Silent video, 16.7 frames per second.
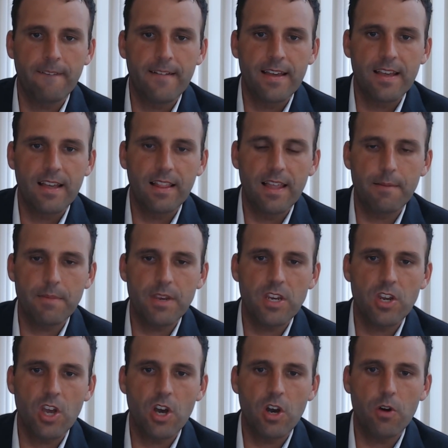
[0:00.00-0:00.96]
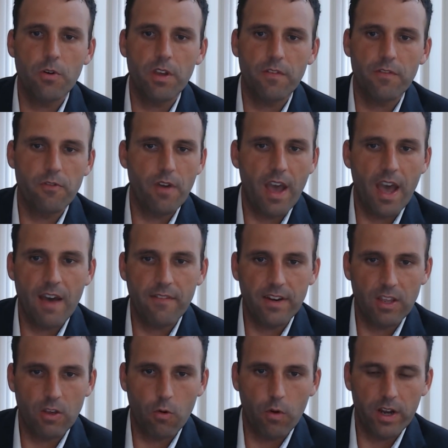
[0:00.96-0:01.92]
Let me know if you have any
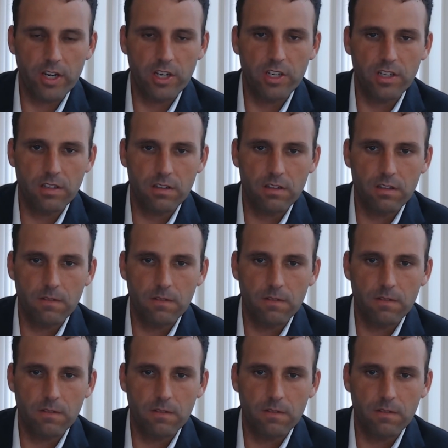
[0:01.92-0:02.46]
questions,